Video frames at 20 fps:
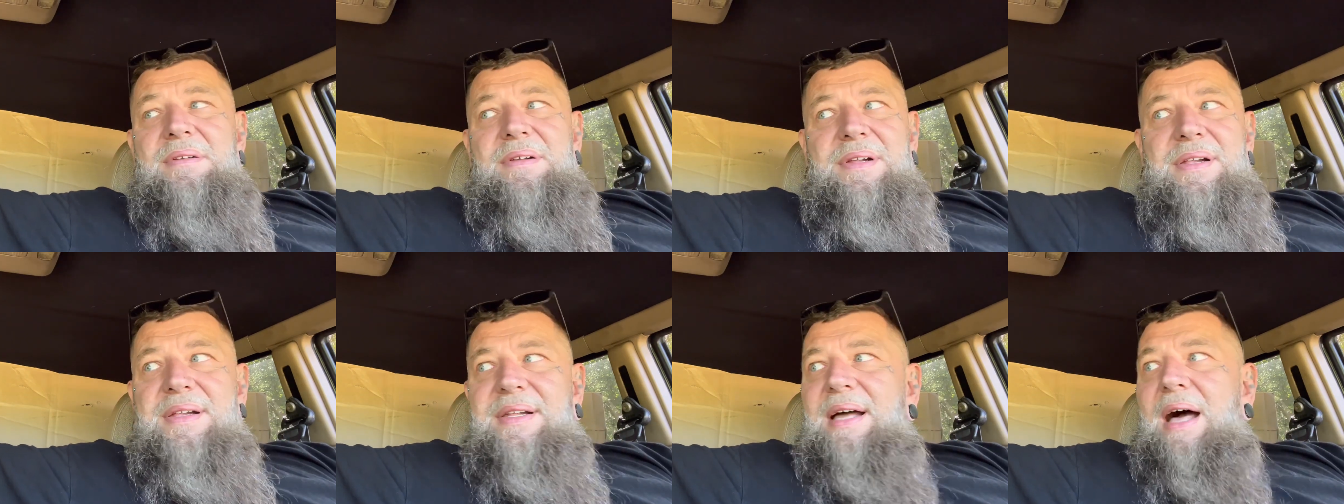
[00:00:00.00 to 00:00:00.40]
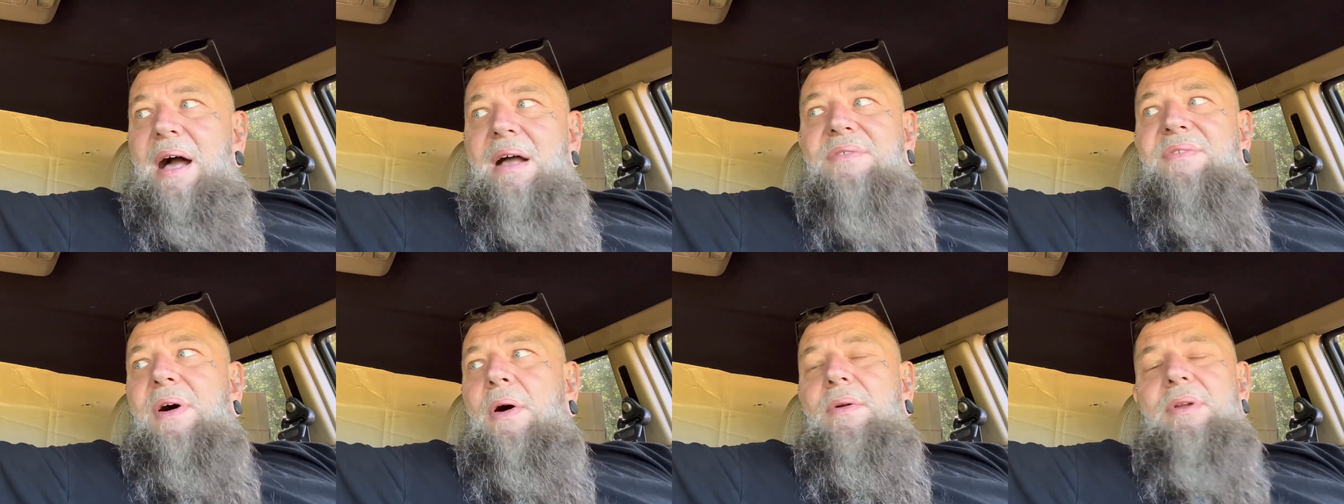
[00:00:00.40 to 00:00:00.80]

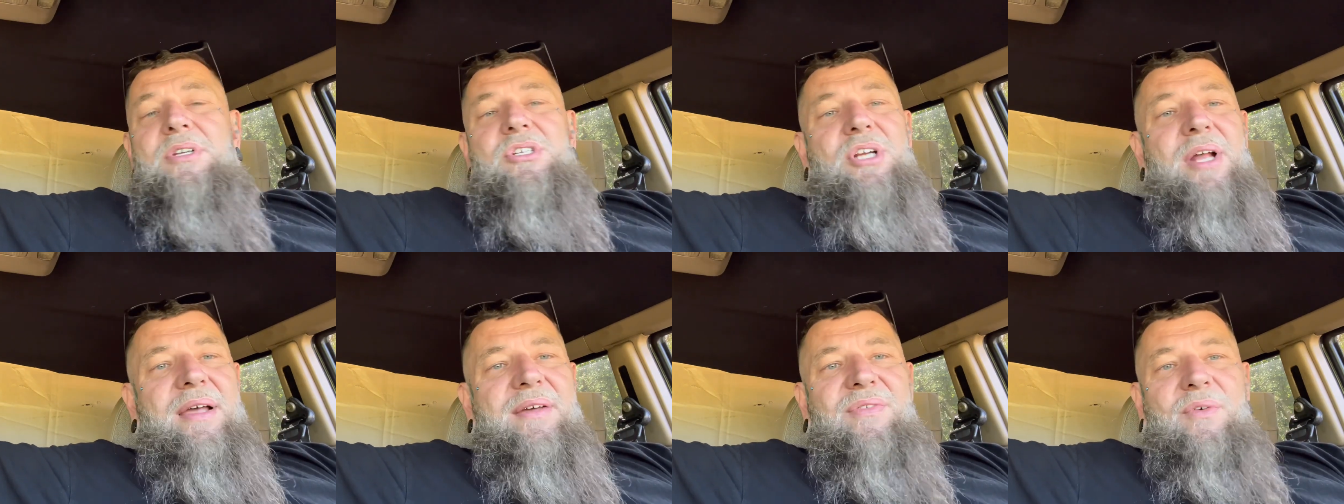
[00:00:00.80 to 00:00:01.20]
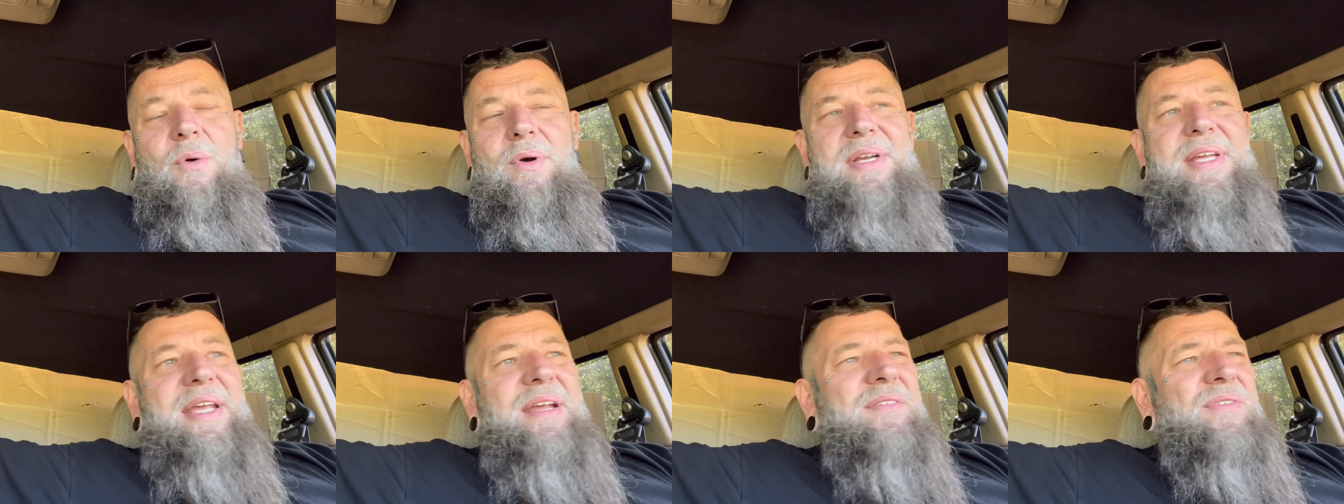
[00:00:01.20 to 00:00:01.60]
stock voltage like
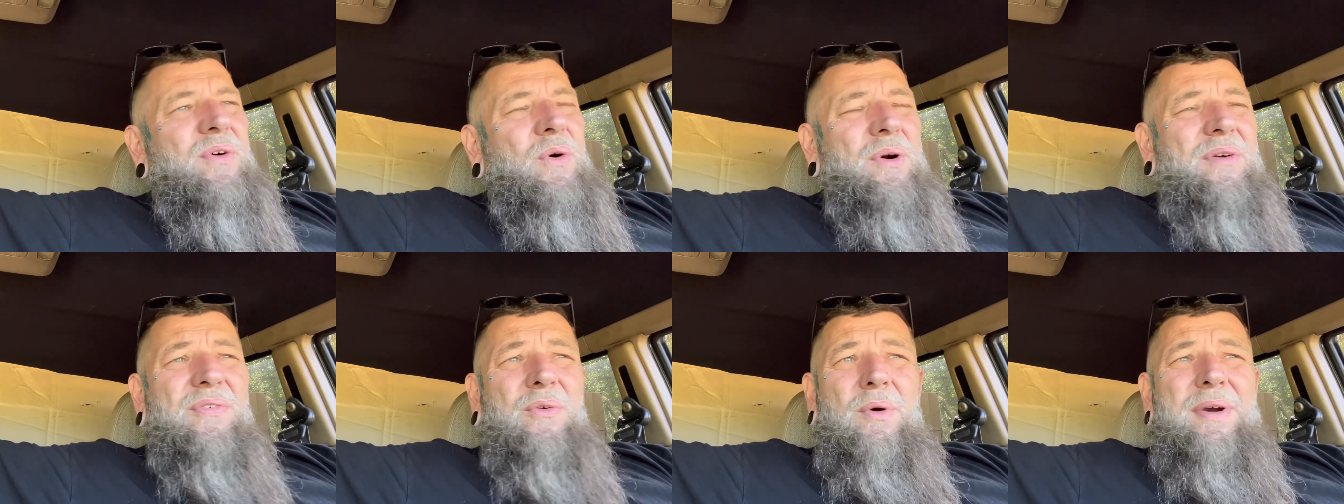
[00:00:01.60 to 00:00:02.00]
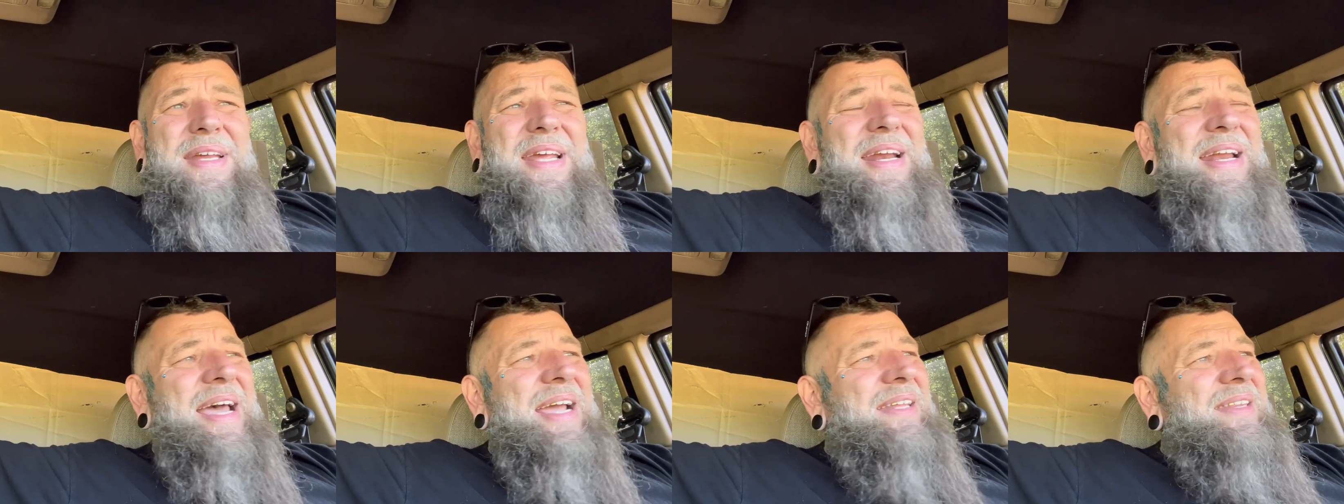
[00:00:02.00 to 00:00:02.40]
14.4,
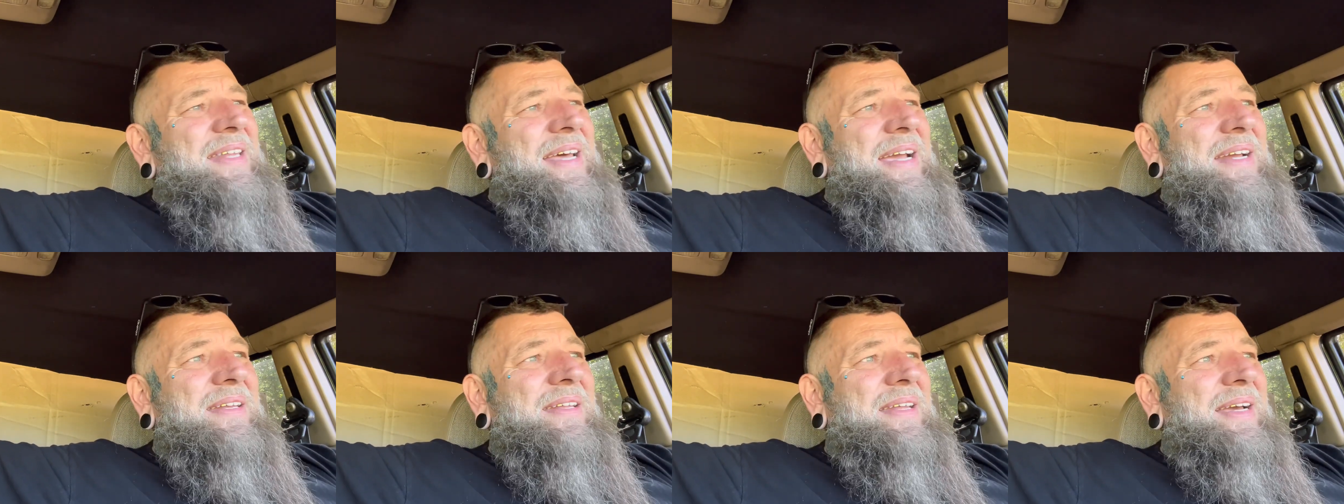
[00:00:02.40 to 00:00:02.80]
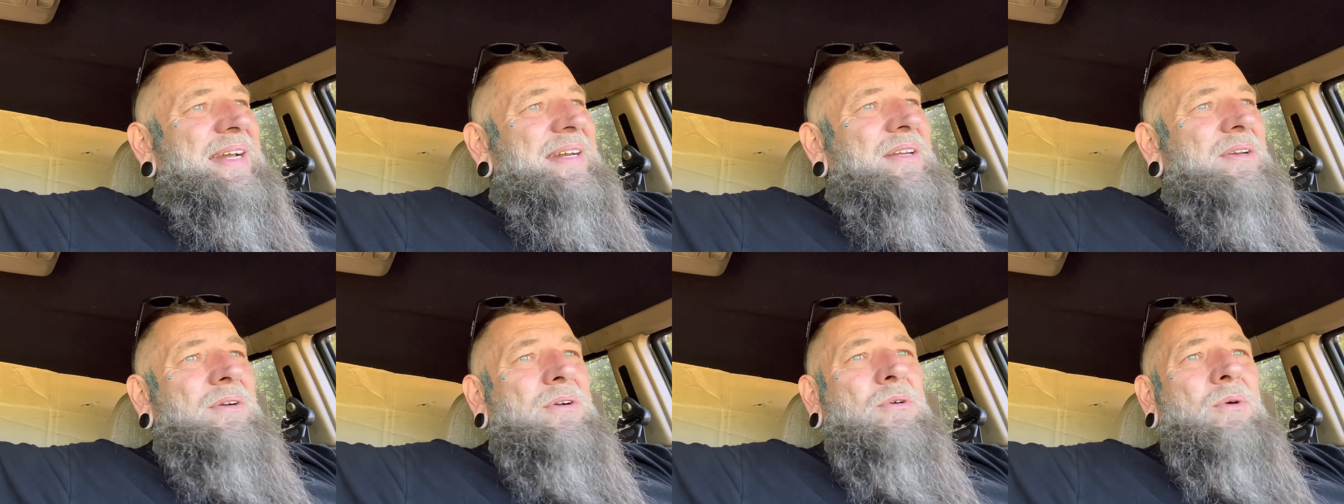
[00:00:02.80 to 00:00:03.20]
14.8. They, they
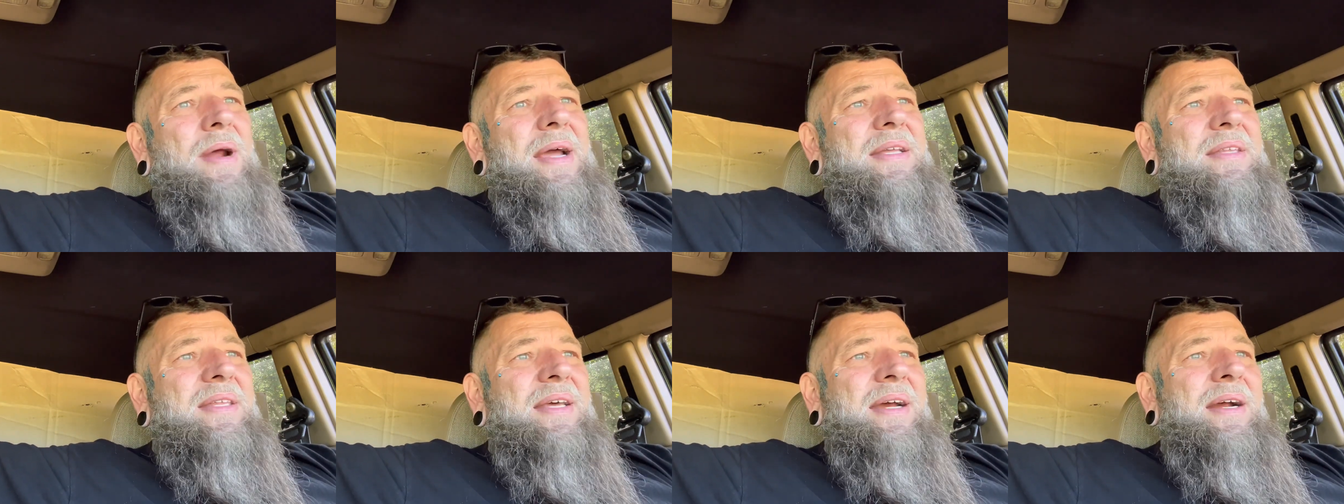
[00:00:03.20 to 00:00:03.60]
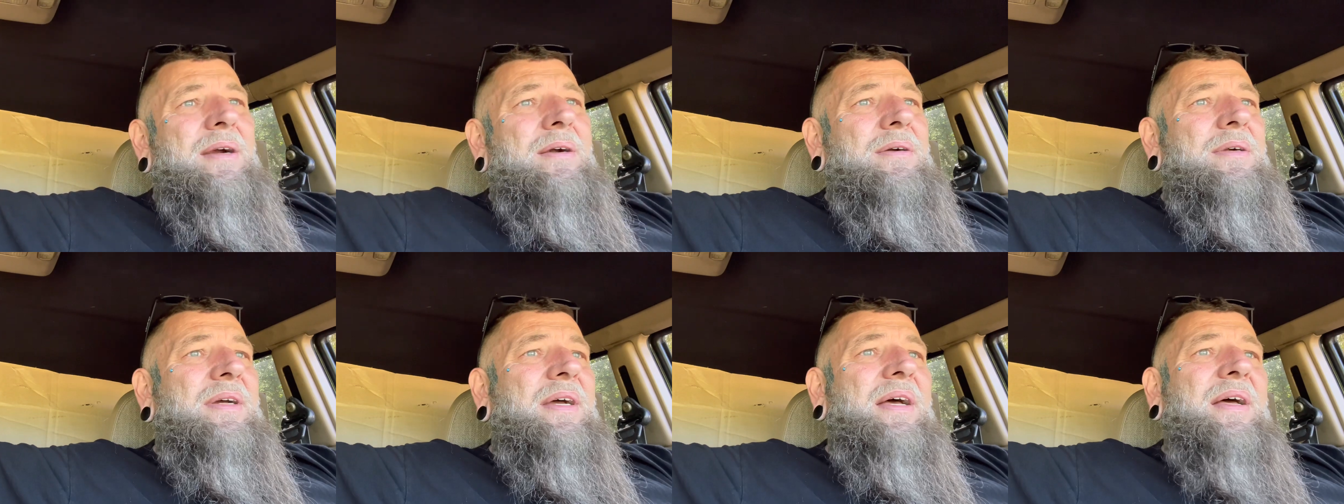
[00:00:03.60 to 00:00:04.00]
do great
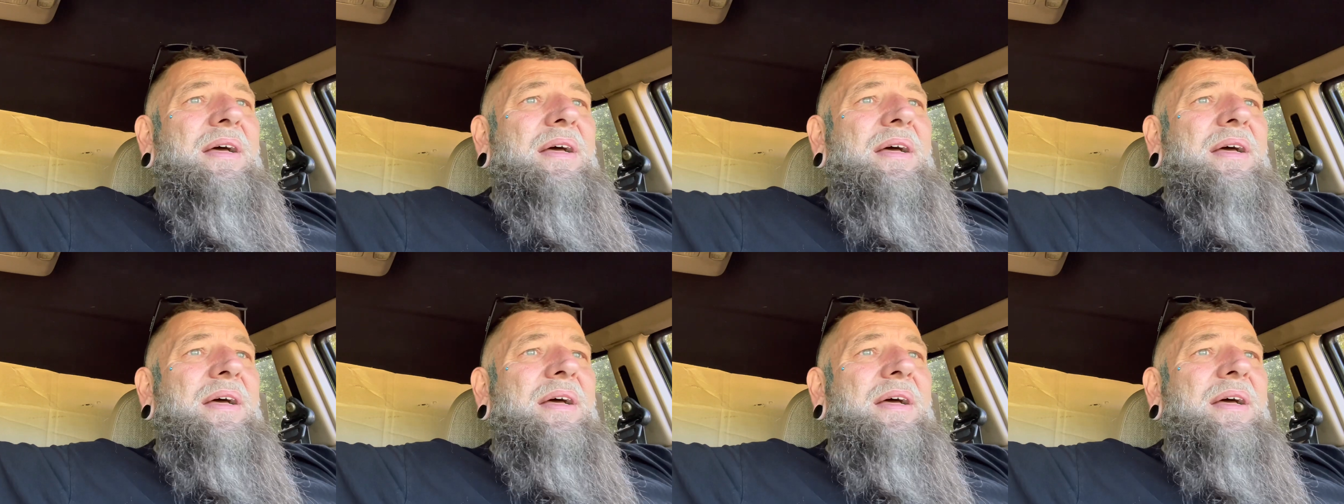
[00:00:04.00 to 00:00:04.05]
there.